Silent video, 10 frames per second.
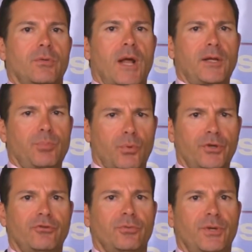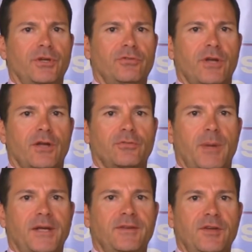Rally points should be discussed
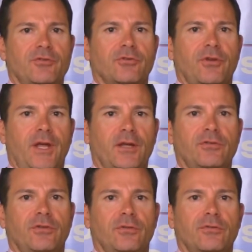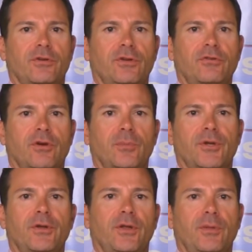by teachers and students and
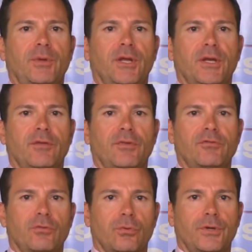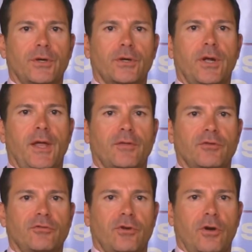determined in the beginning of the school year and
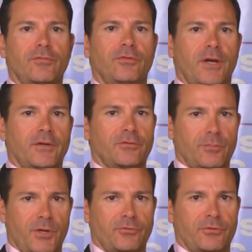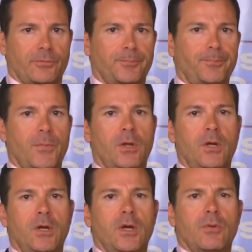the start of second semester.
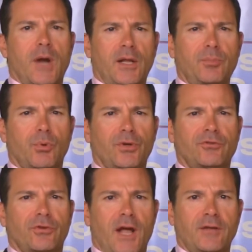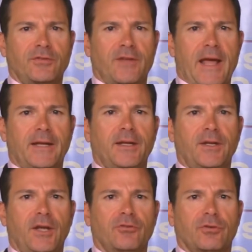Rally points are not static
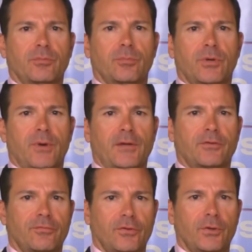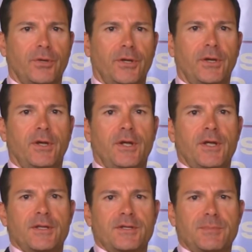in nature, but rather fluid.
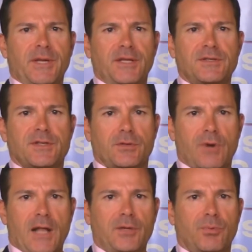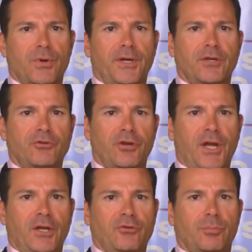This means that a rally point can
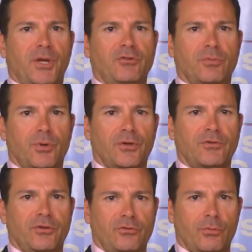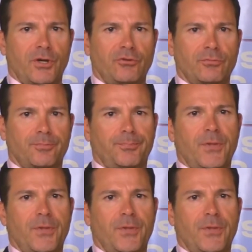change based upon the situation.